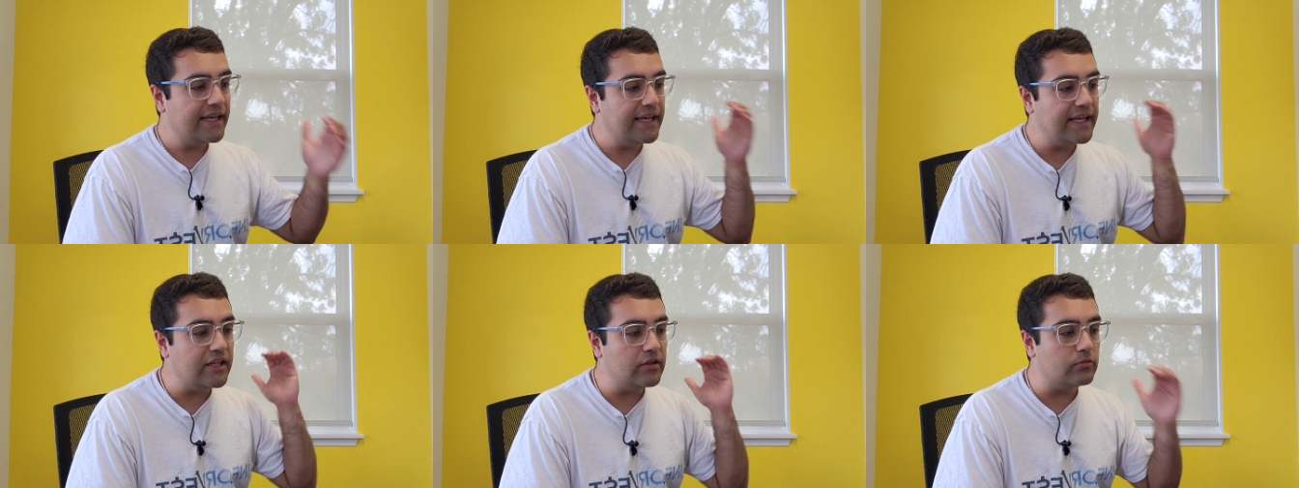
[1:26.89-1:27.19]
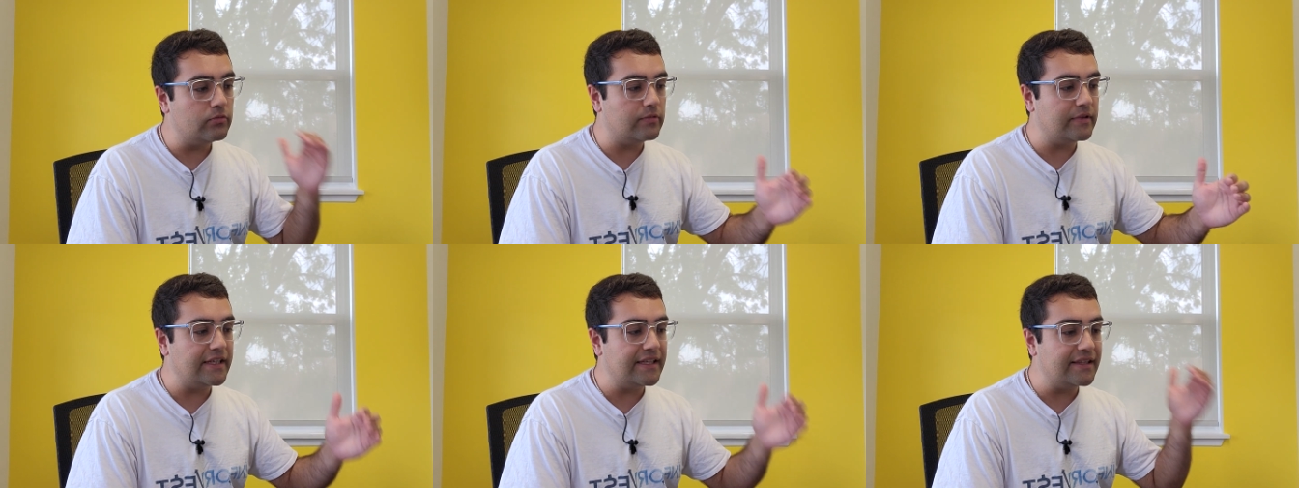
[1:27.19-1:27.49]

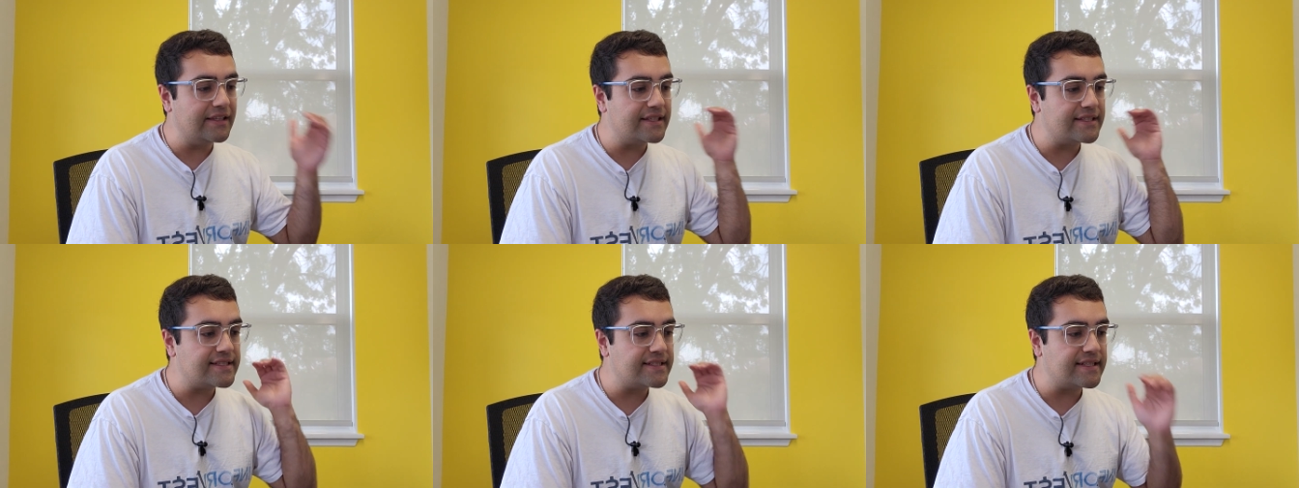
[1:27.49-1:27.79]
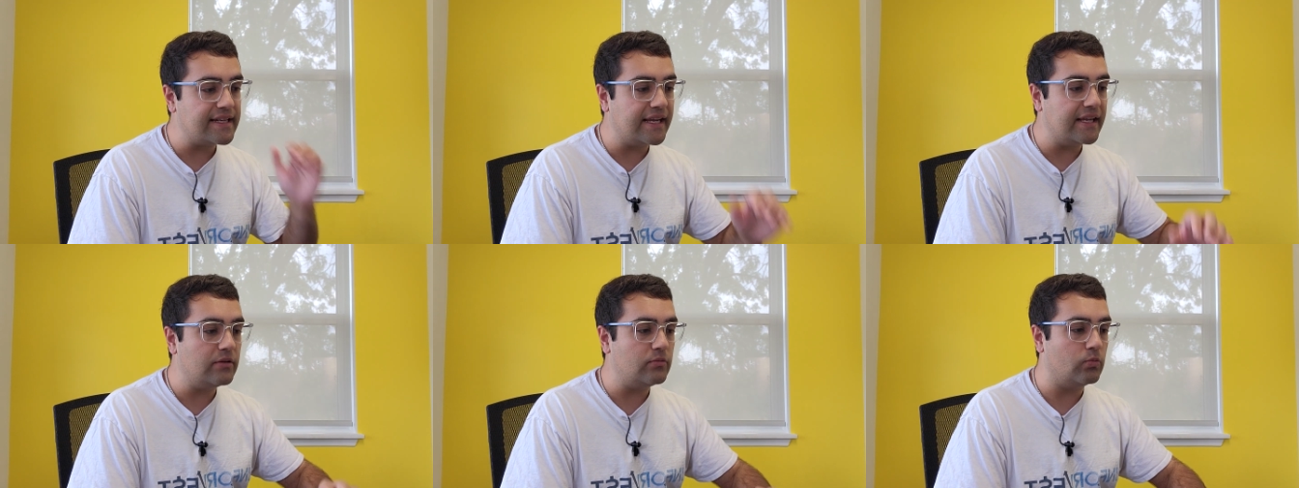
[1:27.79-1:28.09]
in real
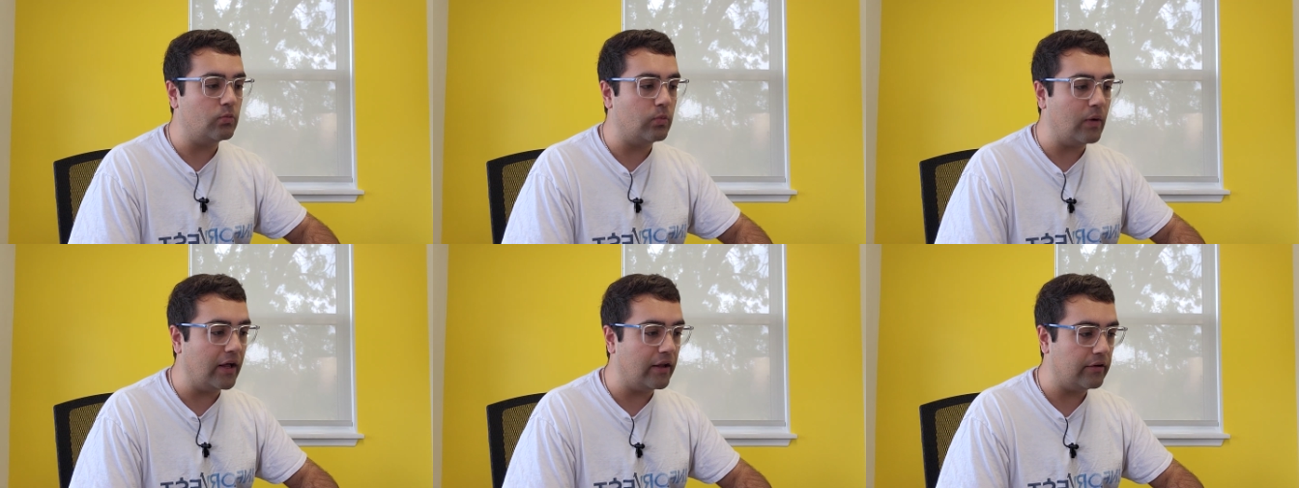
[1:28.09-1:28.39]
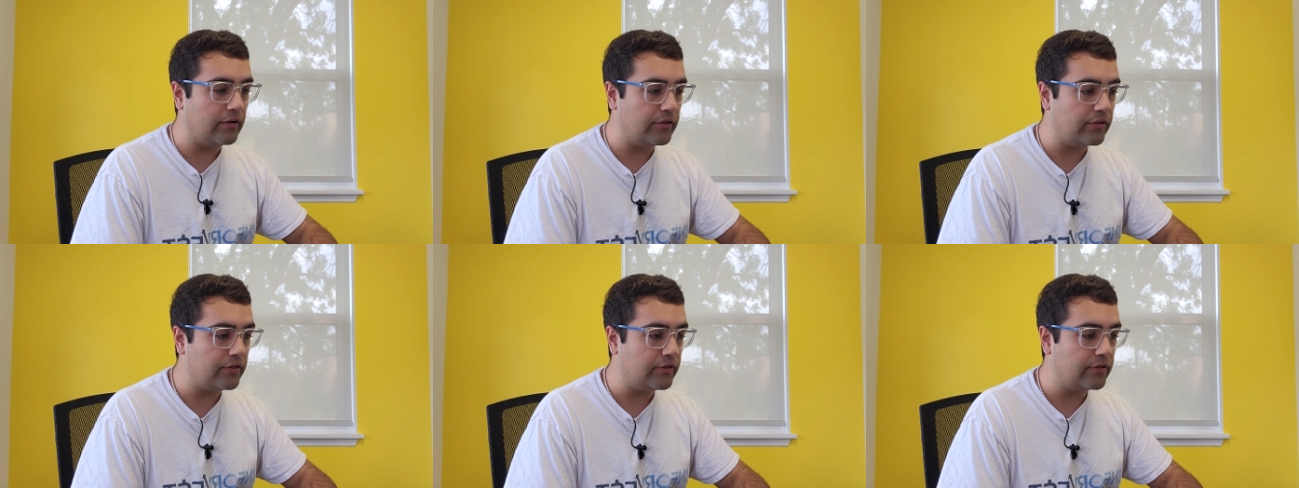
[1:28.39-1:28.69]
estate
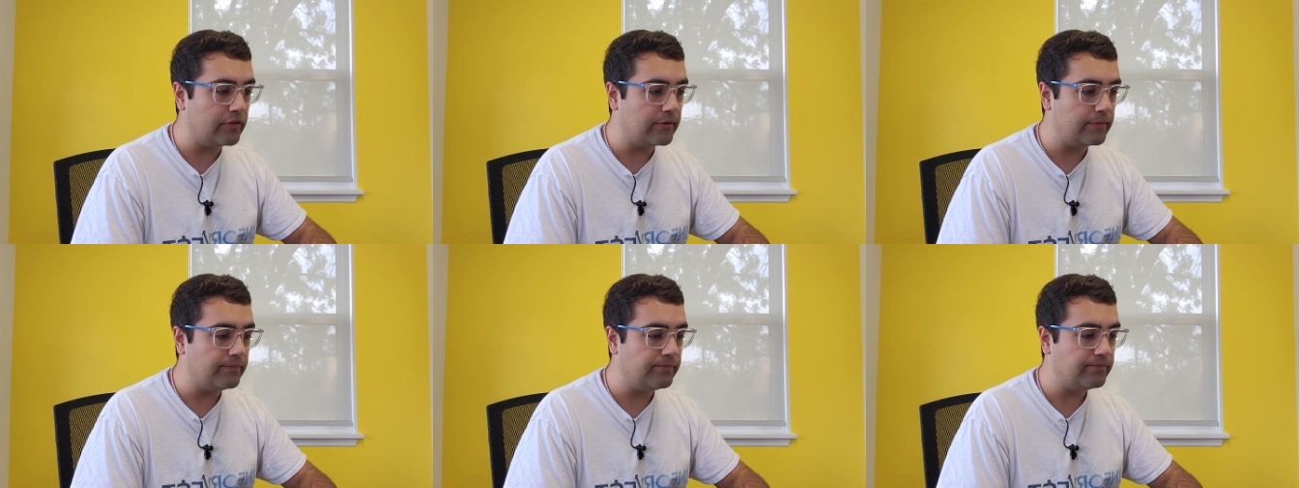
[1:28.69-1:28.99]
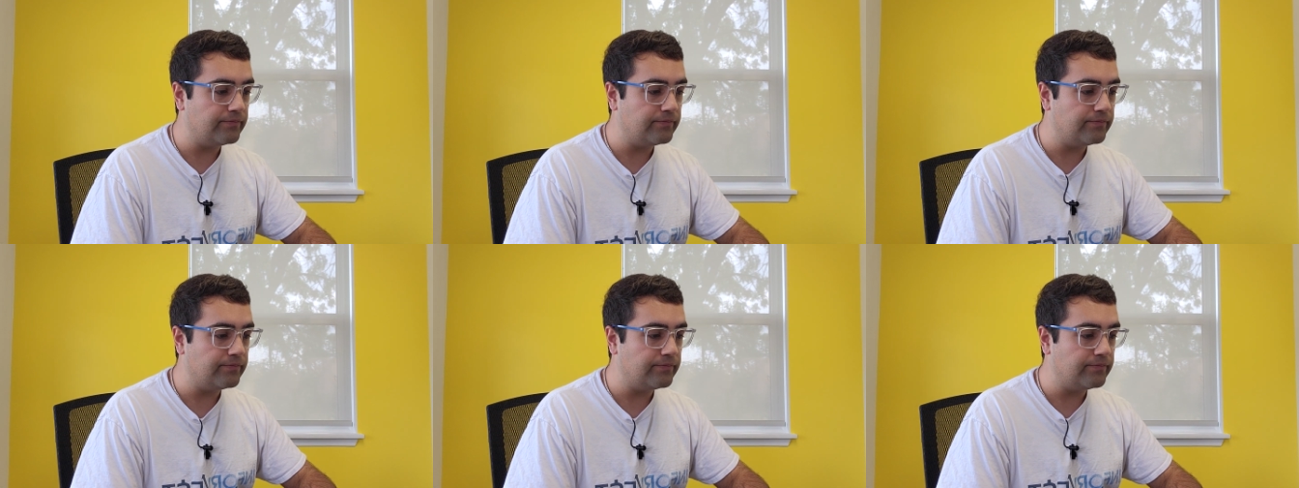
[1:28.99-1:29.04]
wealth.